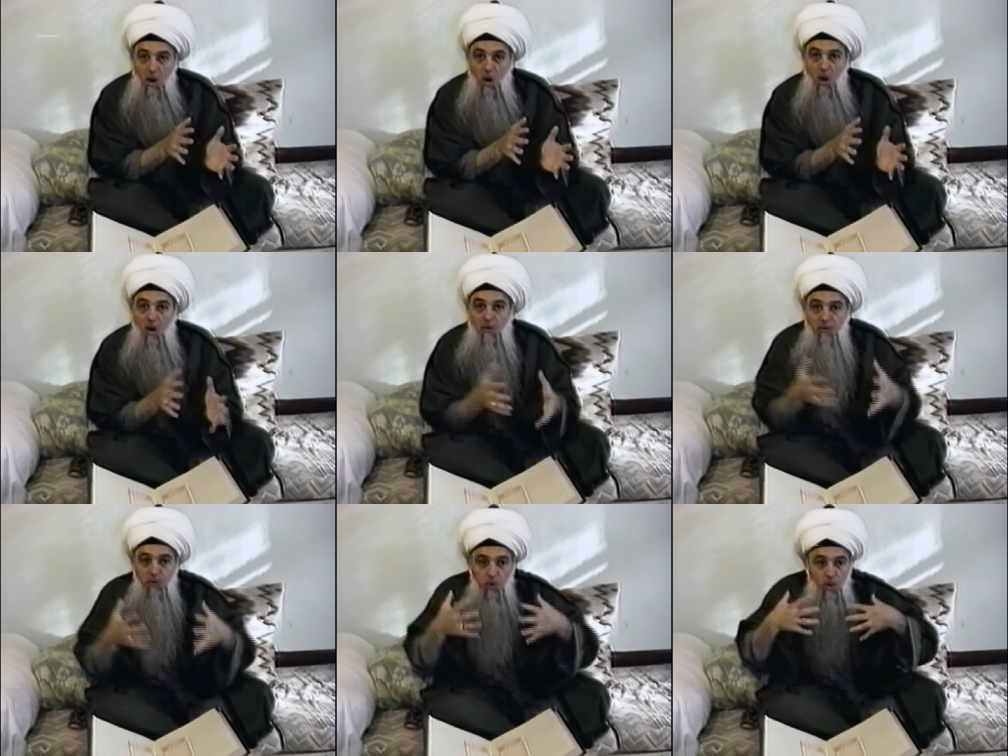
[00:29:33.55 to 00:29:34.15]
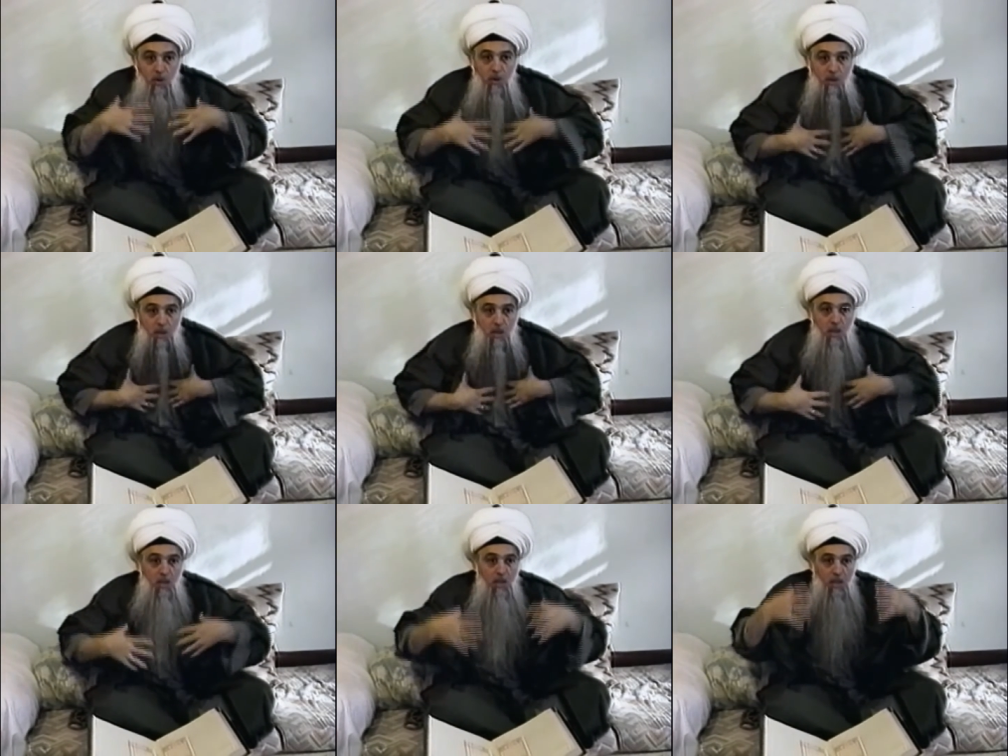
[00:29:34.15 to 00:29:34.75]
of your uh,
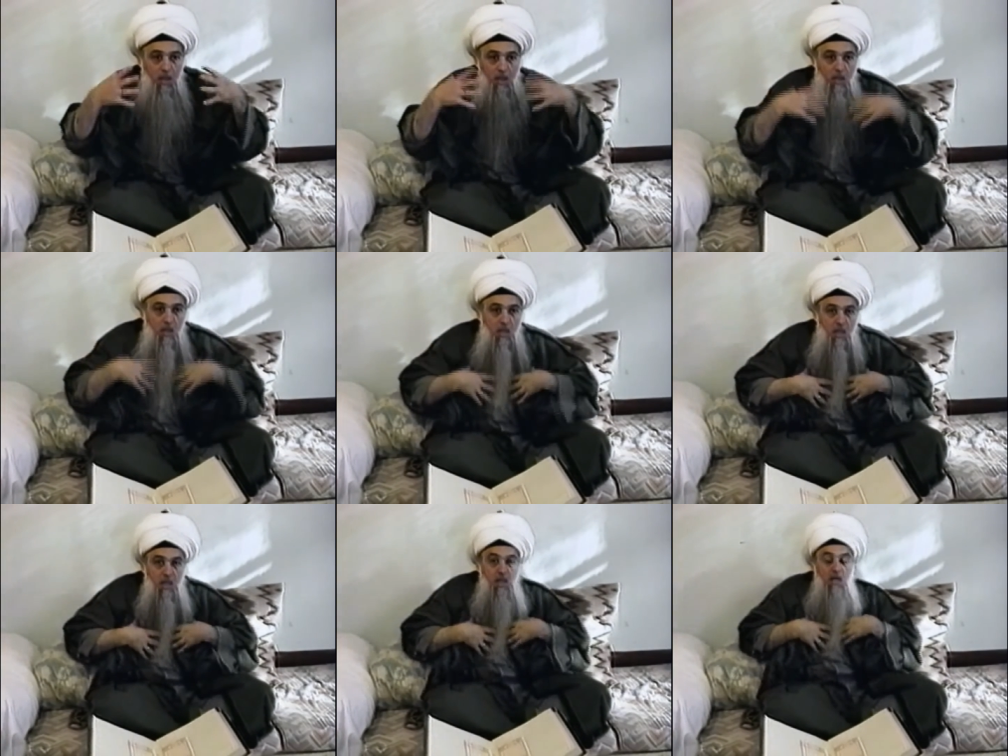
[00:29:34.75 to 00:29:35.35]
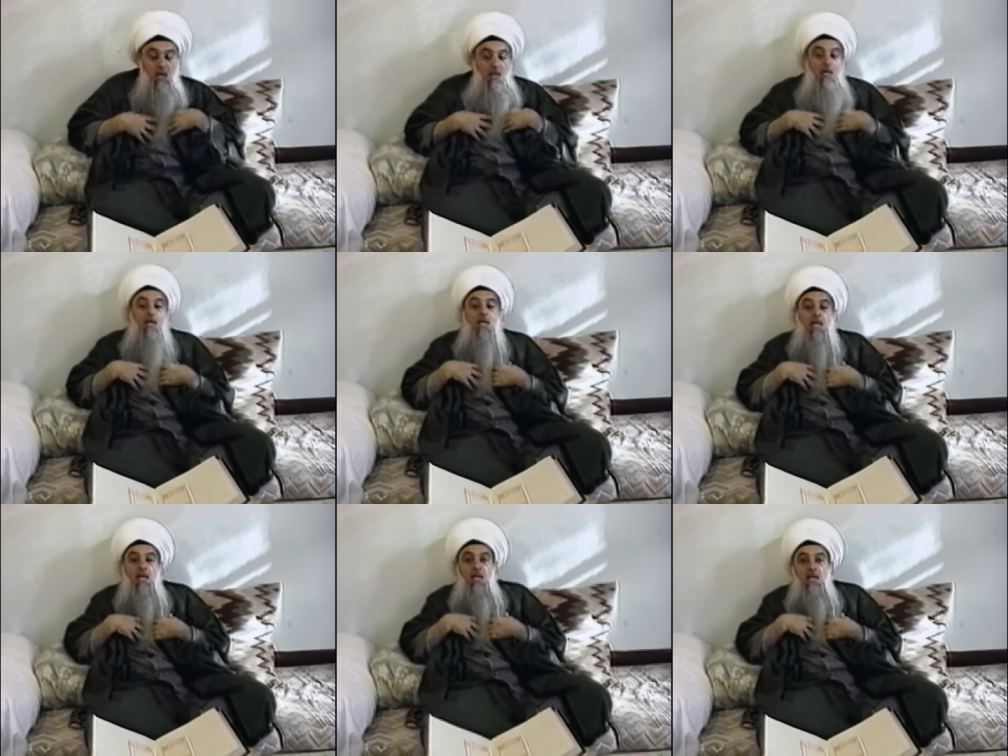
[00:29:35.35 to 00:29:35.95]

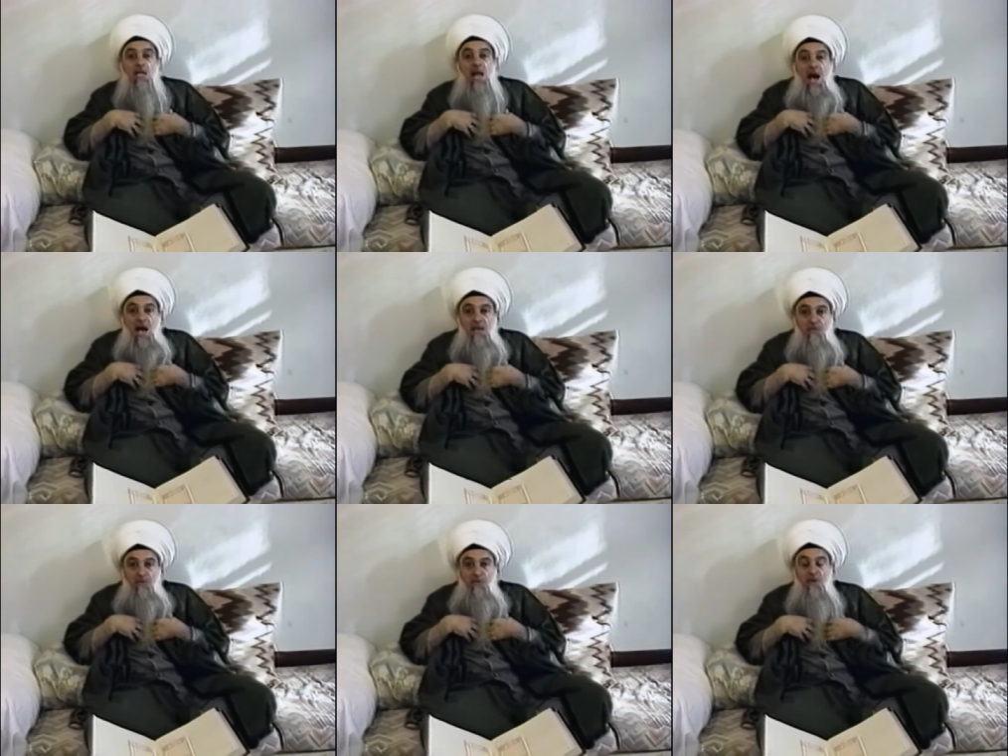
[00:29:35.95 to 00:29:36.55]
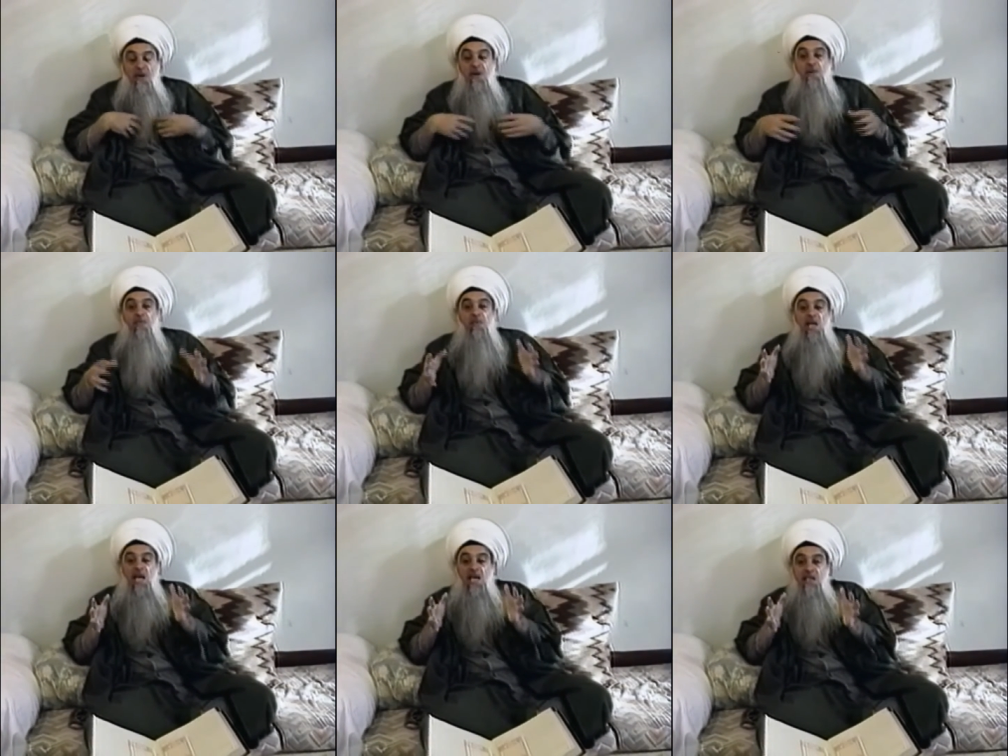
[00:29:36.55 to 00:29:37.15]
uh, life
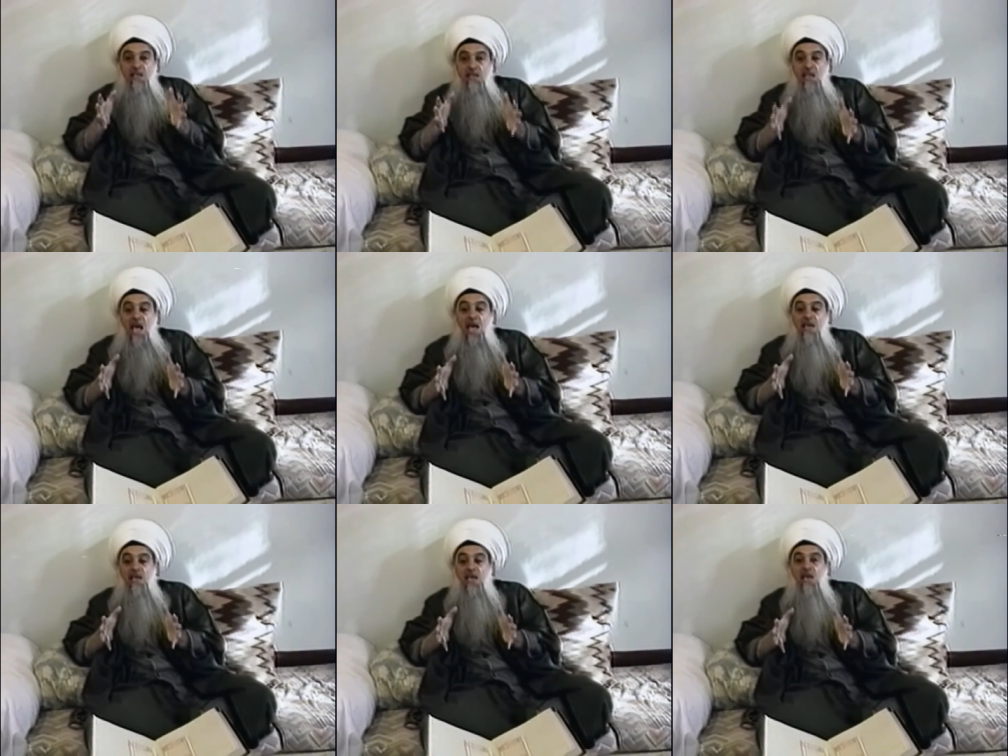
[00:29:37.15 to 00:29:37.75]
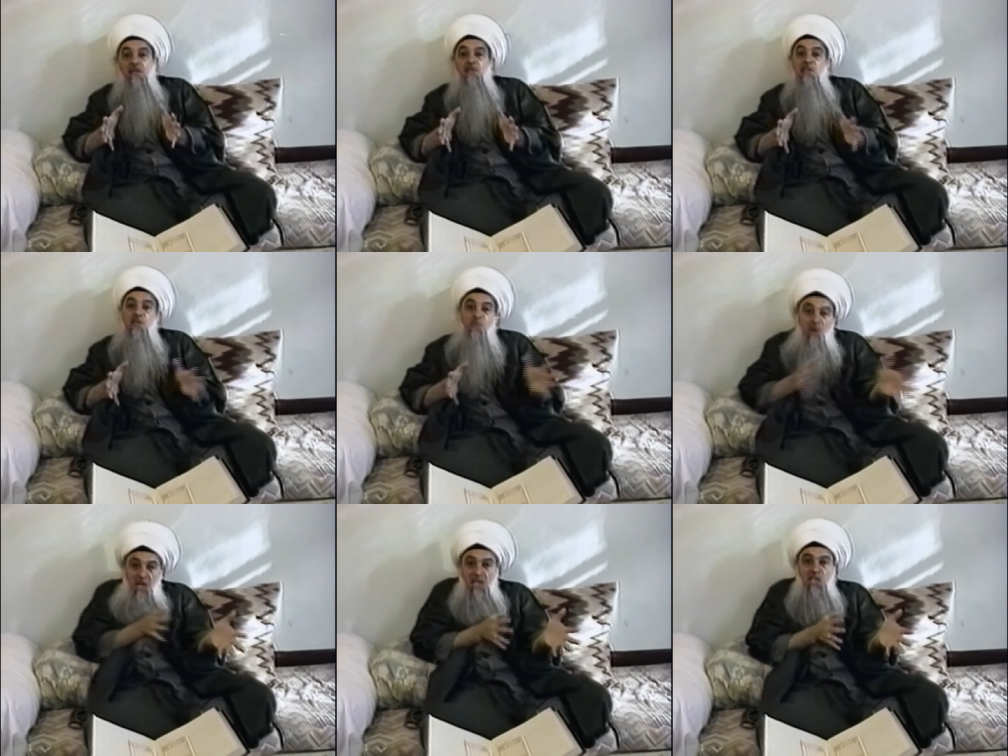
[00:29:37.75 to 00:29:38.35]
is taking the
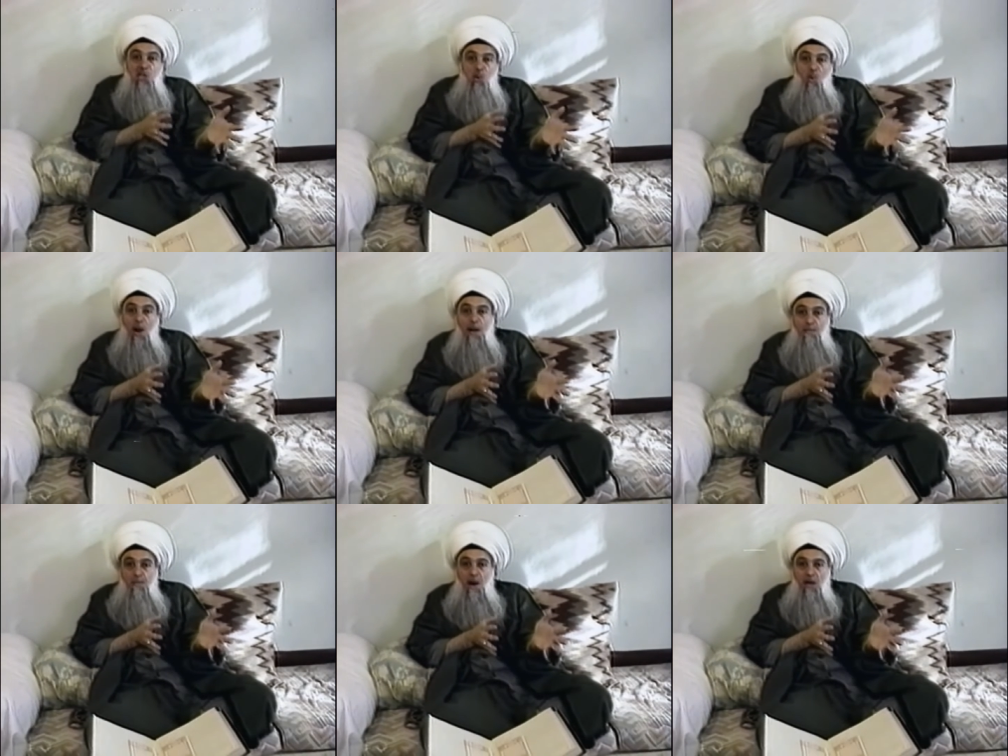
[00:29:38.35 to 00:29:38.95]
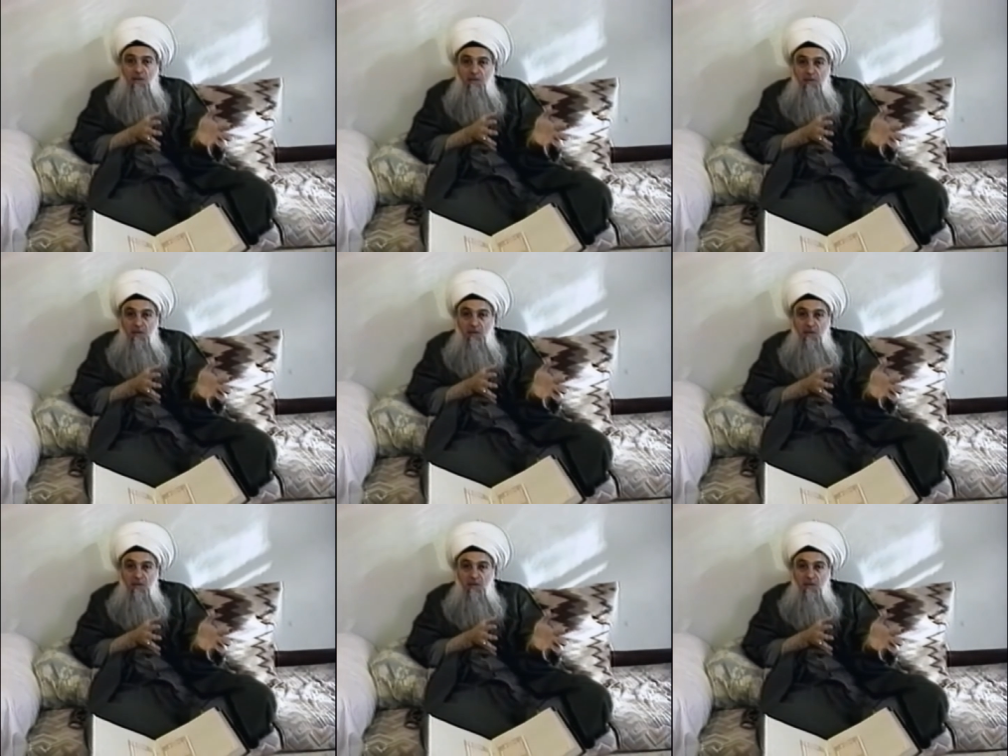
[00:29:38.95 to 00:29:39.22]
spiritual part.